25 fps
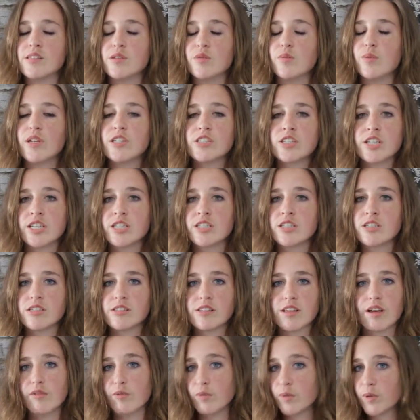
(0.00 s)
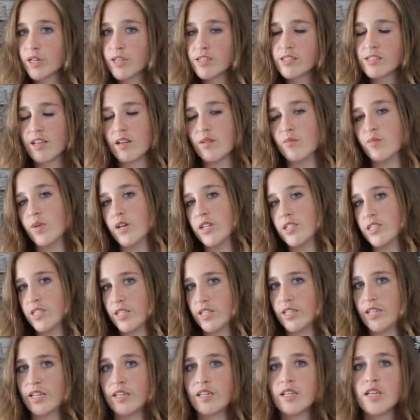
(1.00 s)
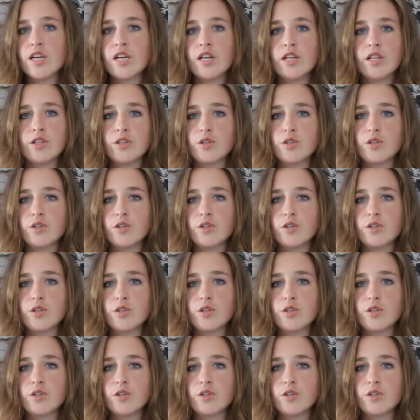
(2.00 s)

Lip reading: see what changes have worked and what didn't.